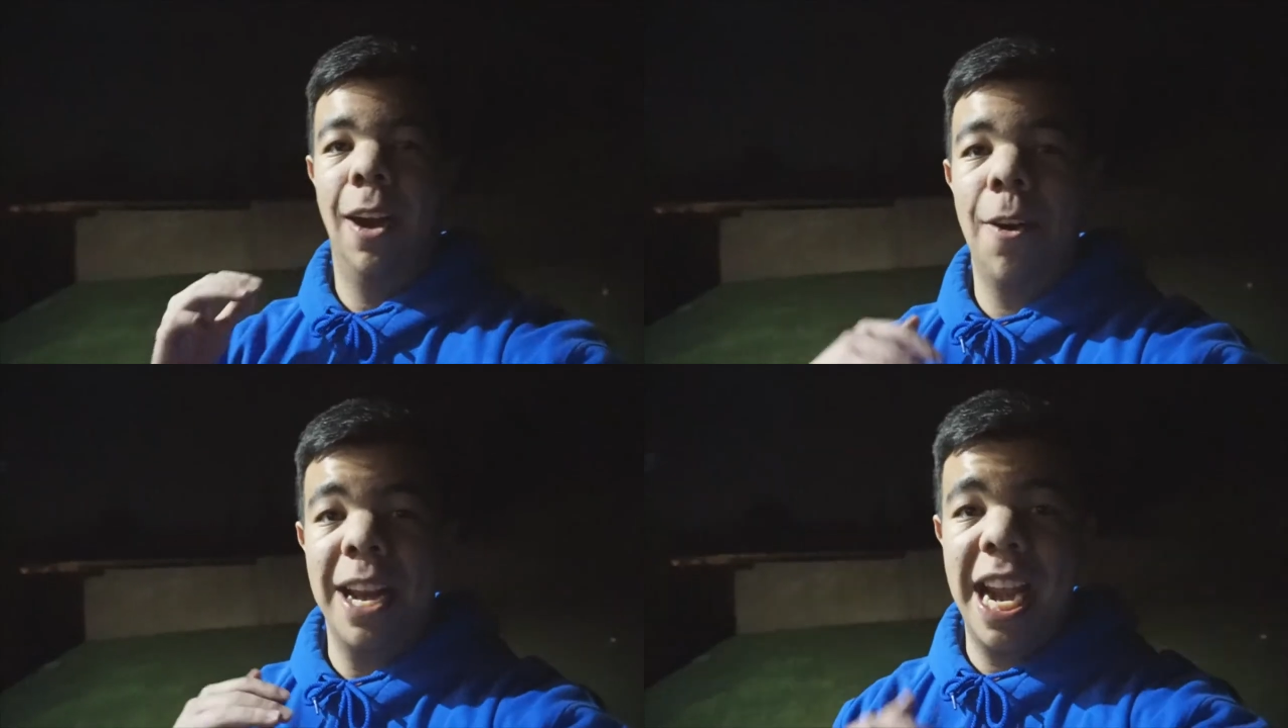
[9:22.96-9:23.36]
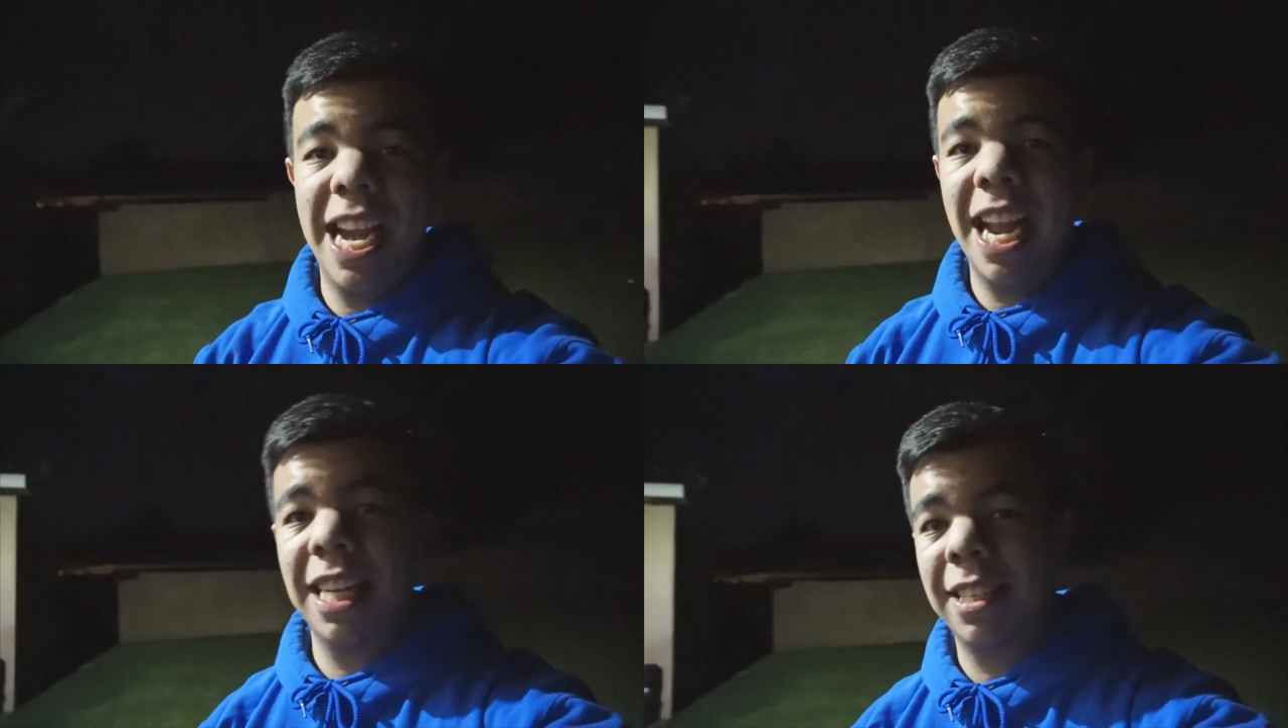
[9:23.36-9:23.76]

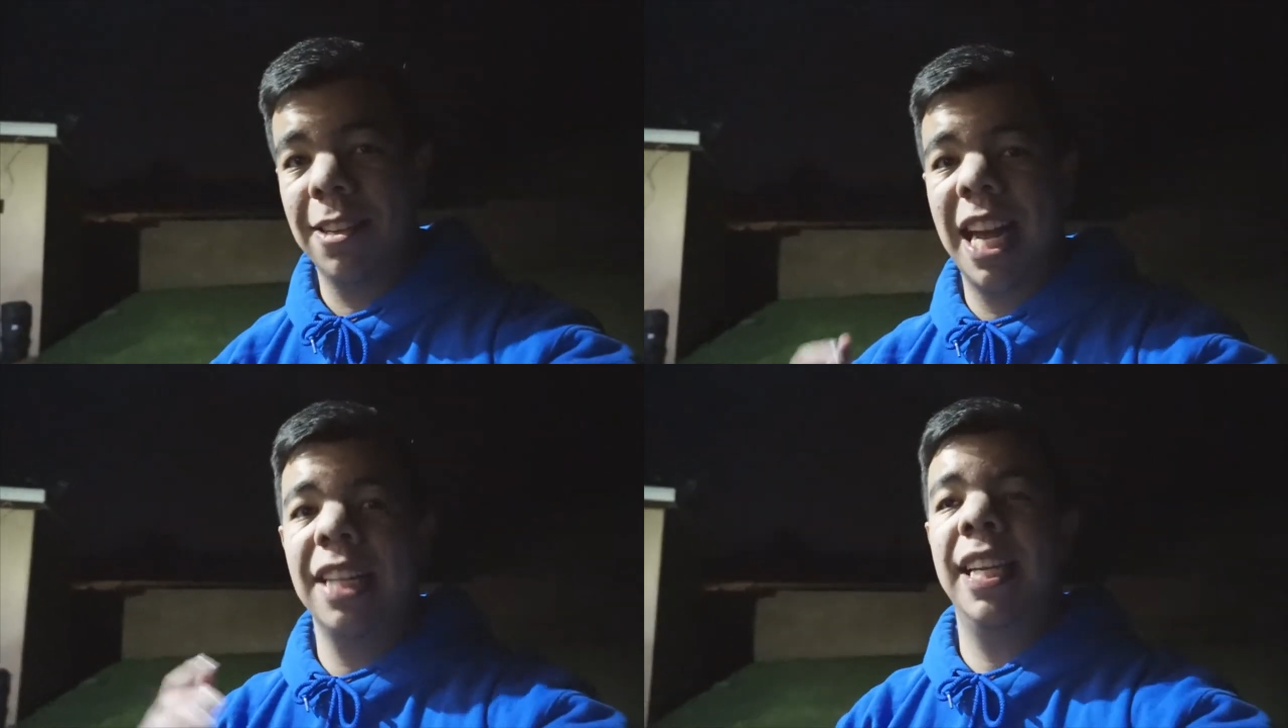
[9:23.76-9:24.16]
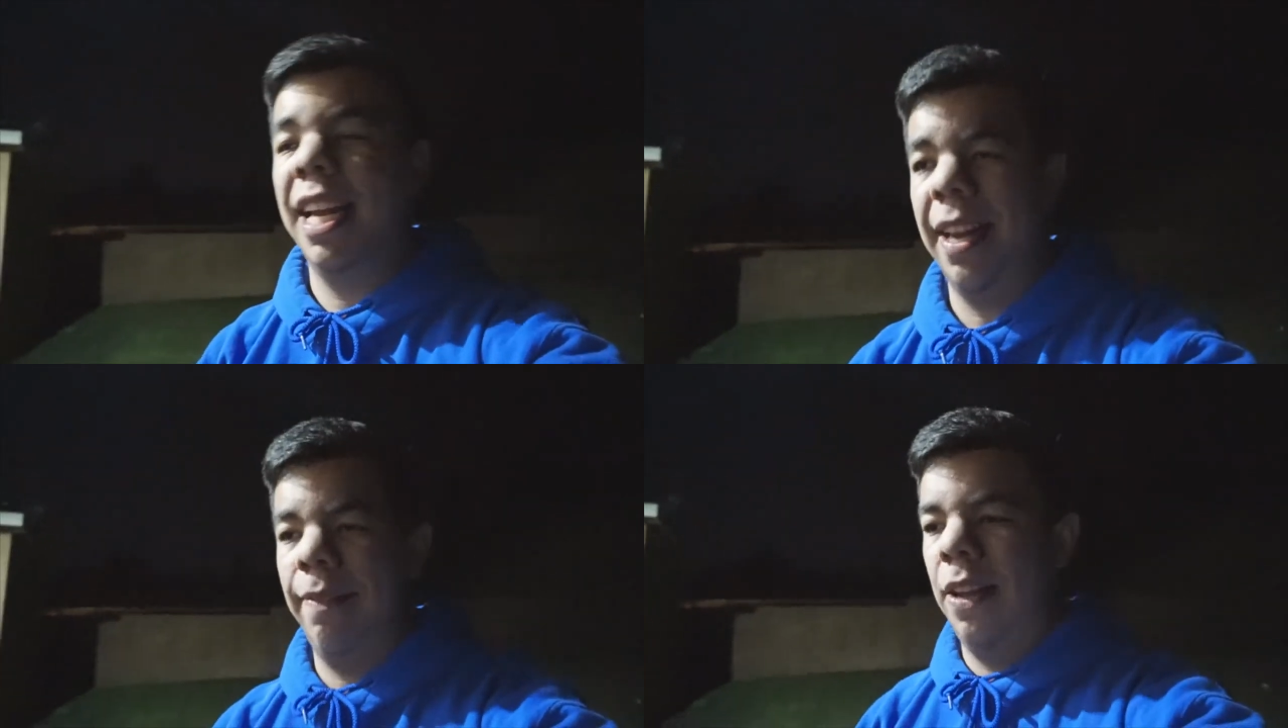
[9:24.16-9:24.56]
Okay, yeah, so that's
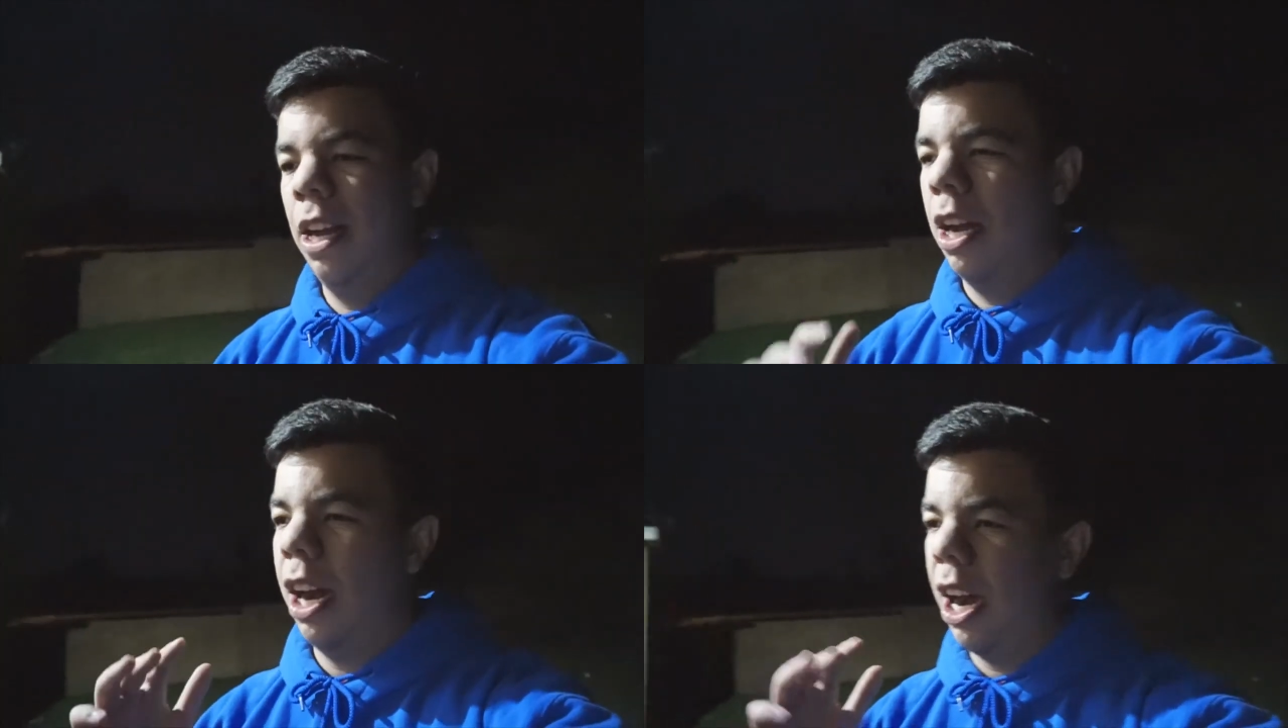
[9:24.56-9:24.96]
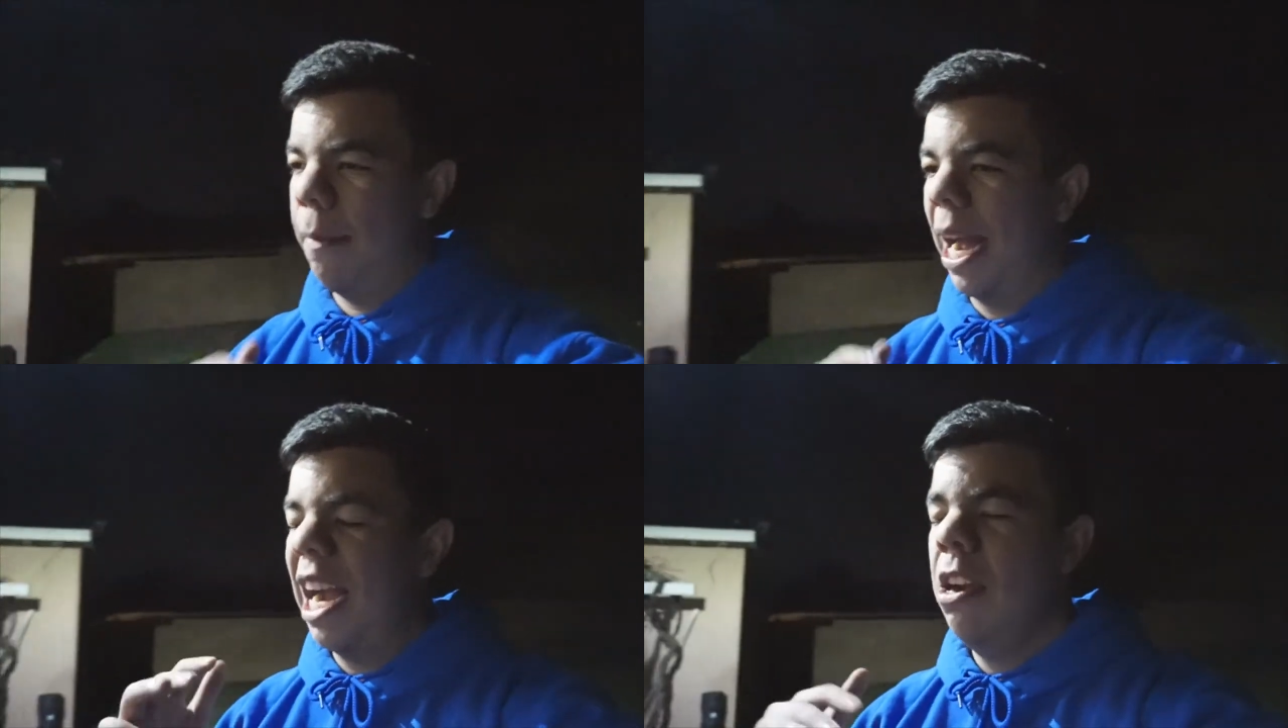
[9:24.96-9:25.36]
him.
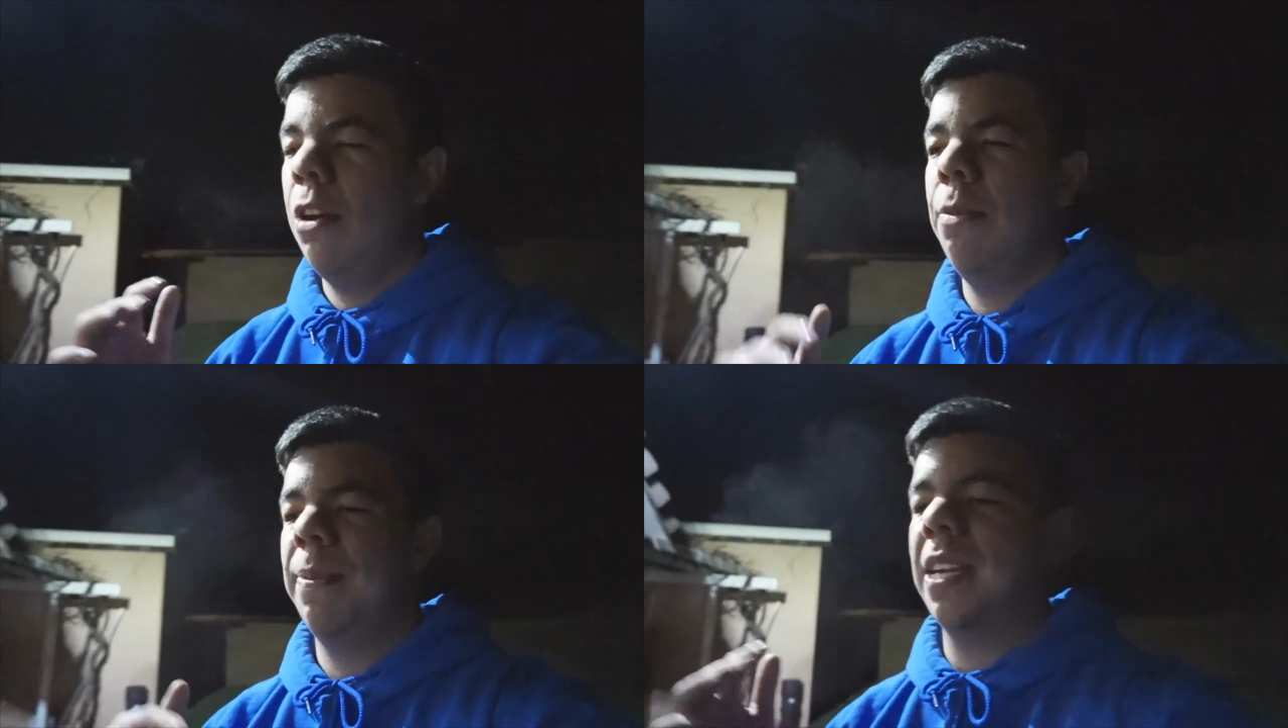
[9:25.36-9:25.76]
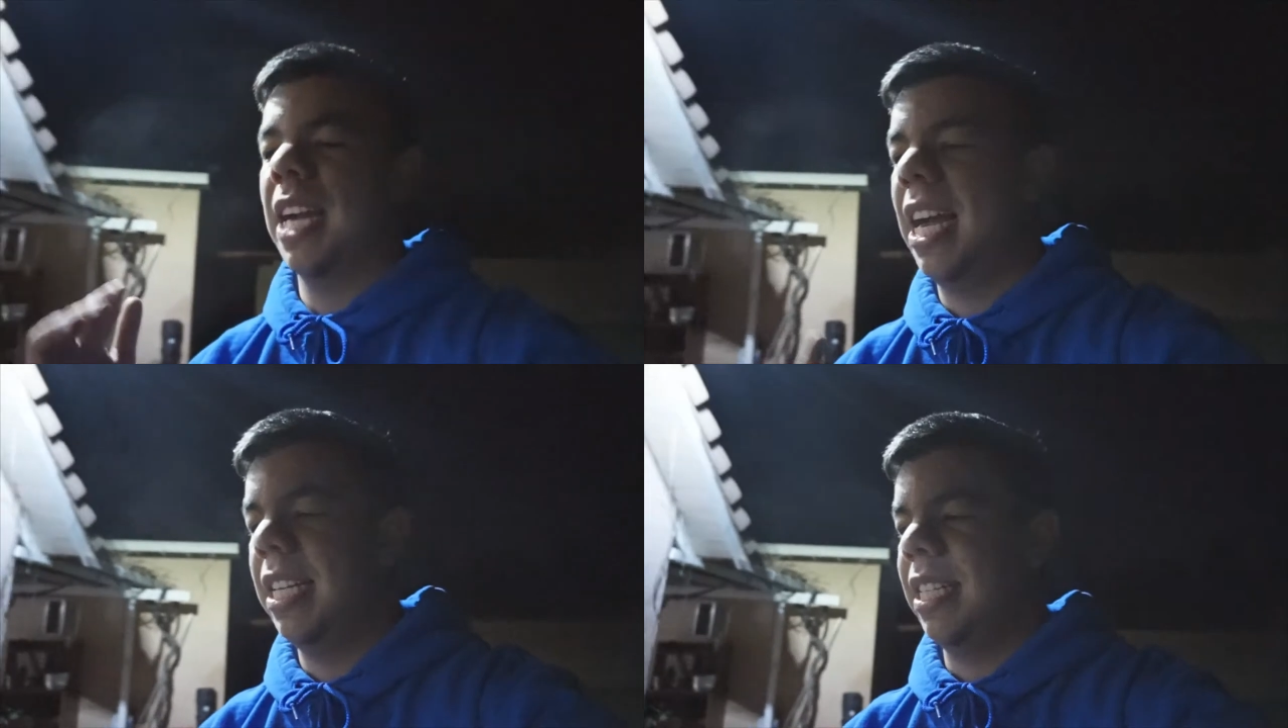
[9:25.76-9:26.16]
I hope you
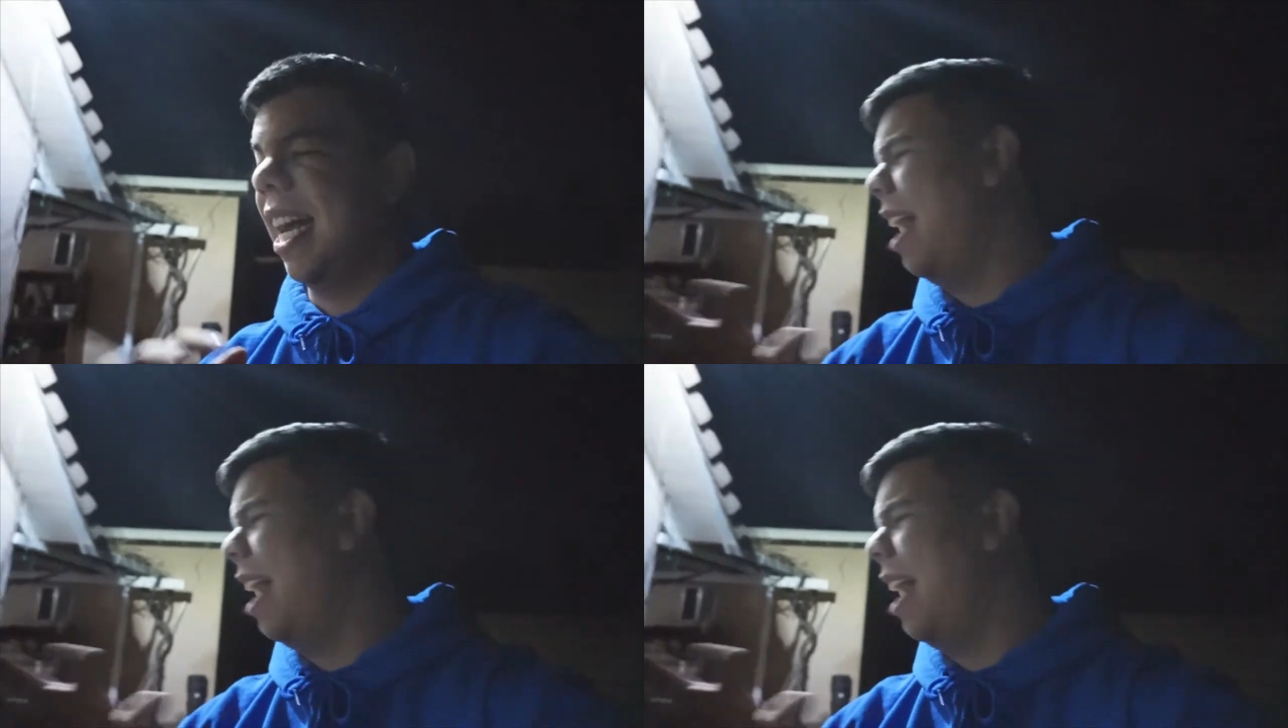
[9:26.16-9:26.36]
guys,